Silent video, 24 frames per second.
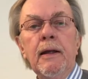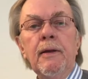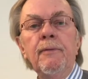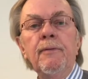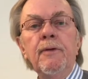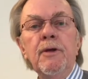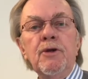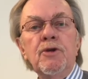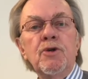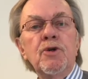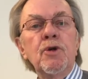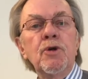
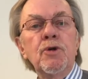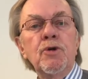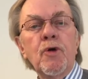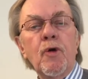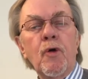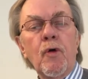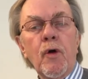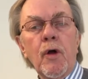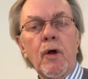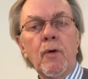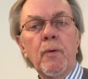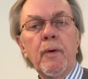In this
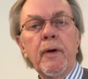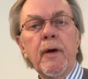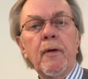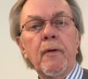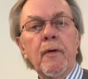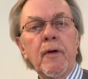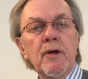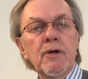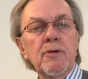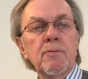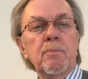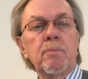tutorial, we're
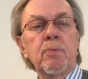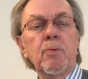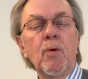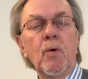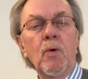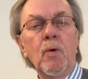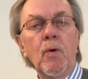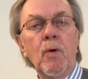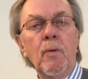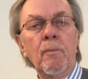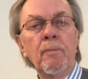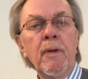going to
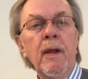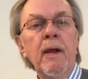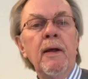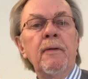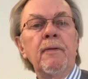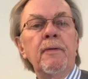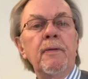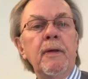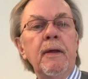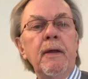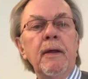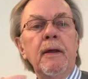explore
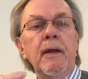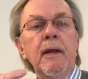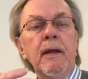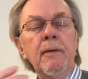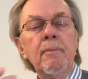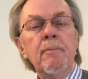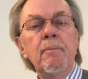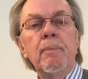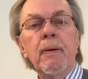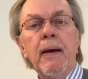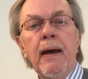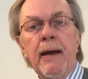the
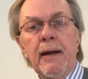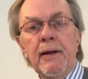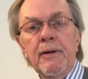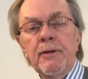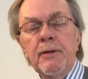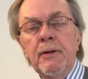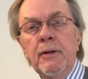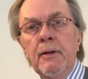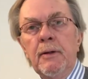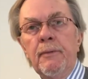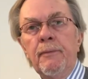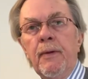
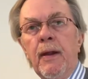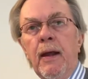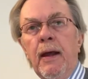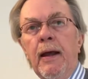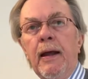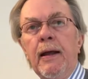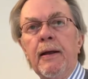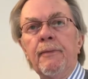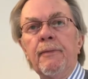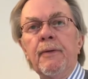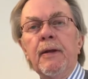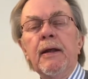impact
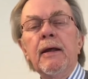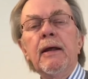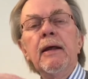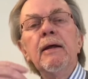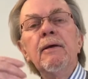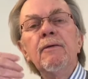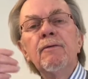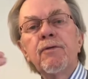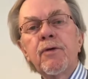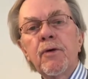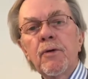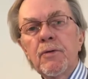and the
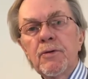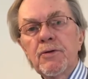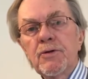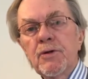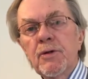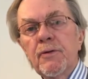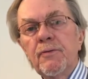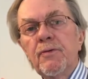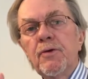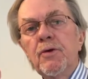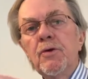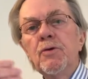
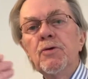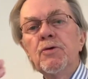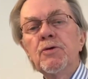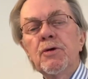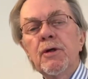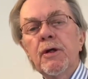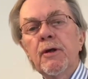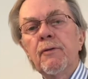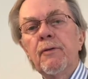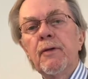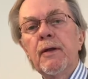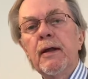influence of
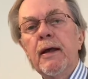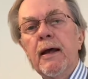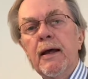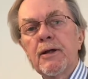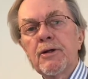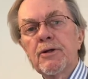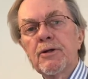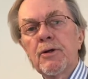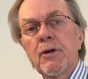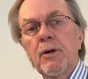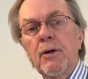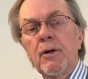using the
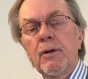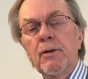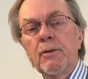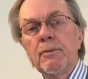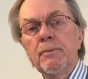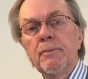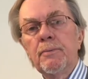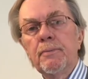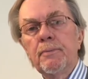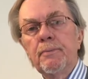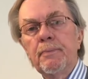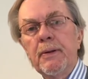
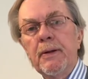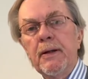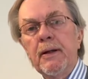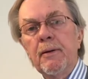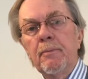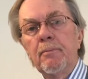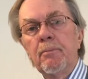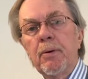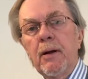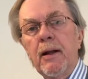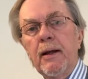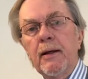Agile
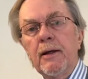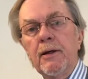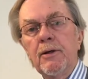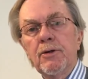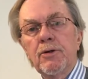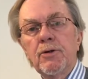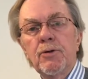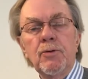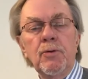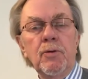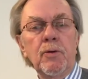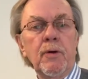PM
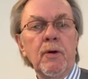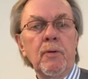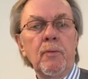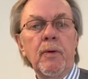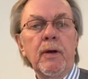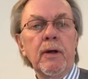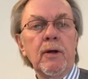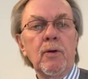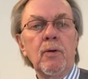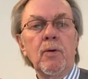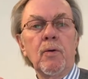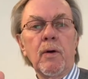plugin tool
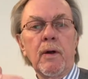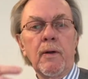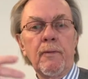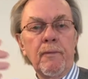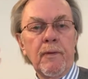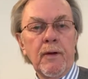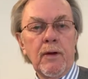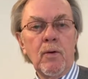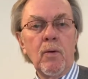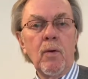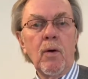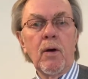that we're
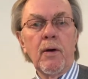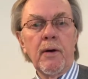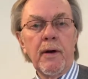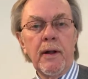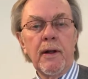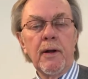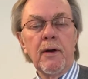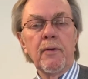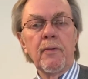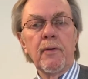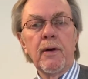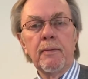calling the
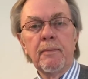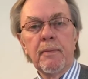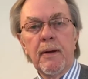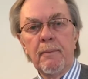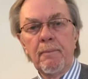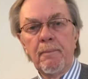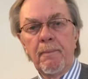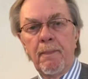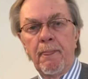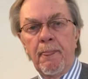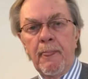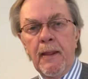Quality
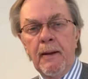Agreement.